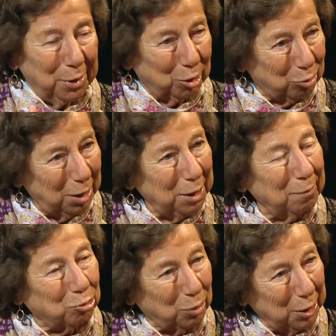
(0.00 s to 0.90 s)
a training
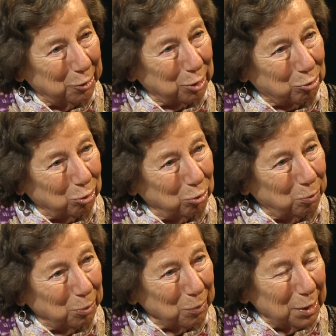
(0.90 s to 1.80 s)
of trainers
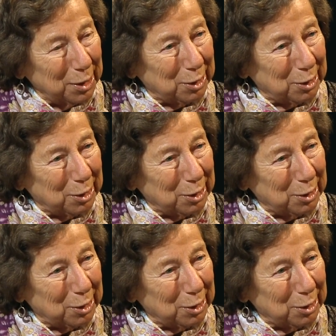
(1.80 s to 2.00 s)
group yeah.